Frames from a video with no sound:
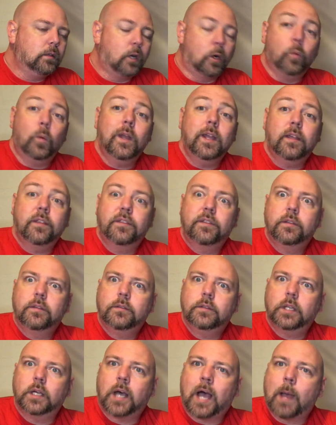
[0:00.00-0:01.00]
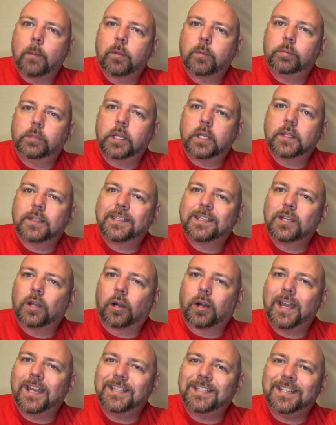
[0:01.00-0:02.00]
or with the Hobby Plus
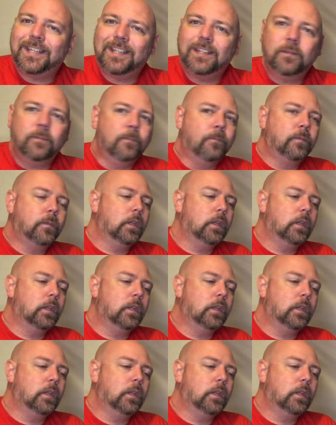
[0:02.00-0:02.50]
CR18,